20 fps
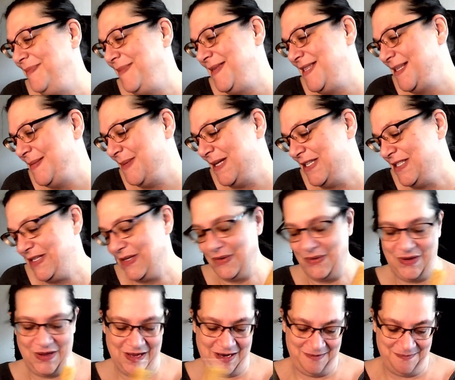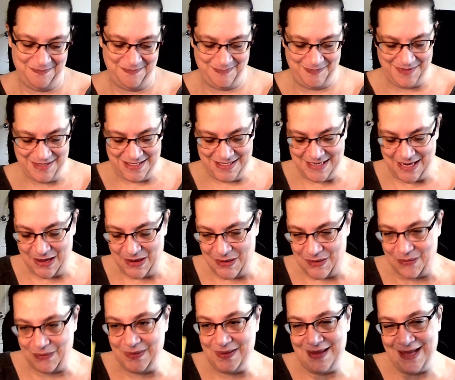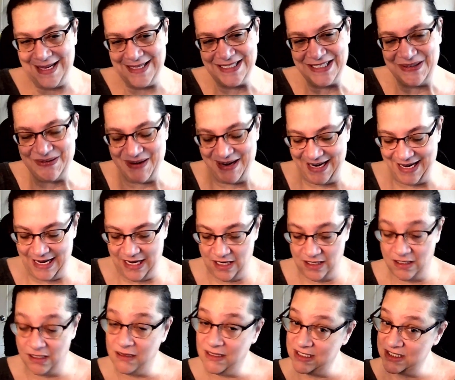Smells so good. So that's a great candle.